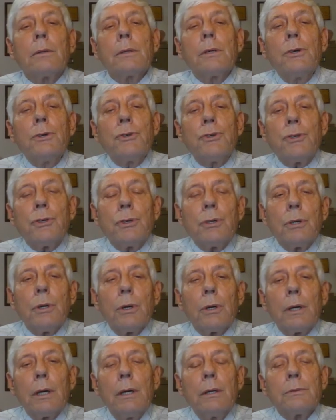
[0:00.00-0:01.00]
Ish,
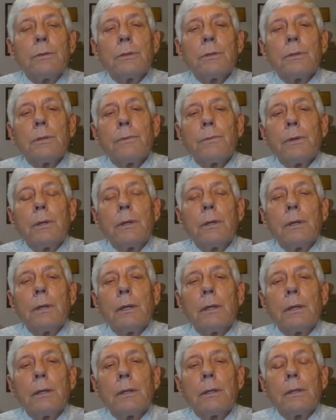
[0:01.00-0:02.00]
okay, just a very
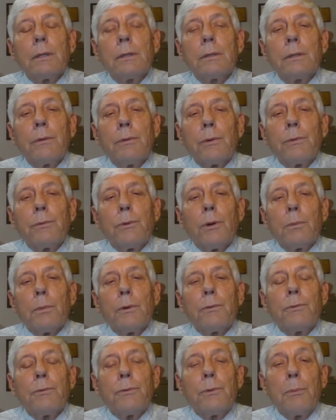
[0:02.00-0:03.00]
indefinite form
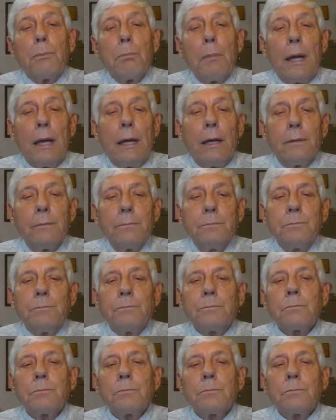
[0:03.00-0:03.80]
of man.